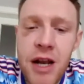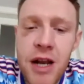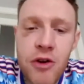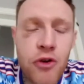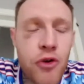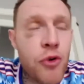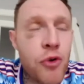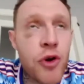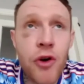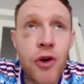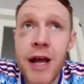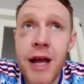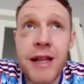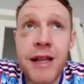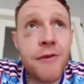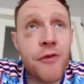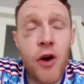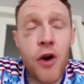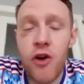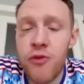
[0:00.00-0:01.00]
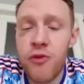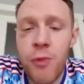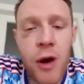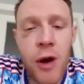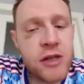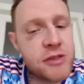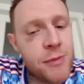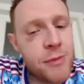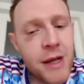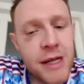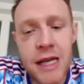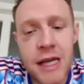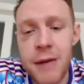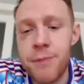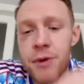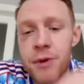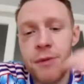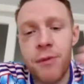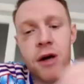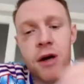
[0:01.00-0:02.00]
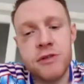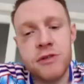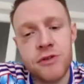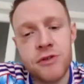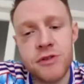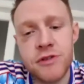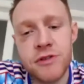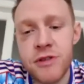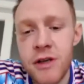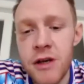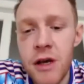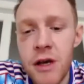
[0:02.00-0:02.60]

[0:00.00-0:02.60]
You're doing a great thing for Irish boxing, man, keeping the boxers,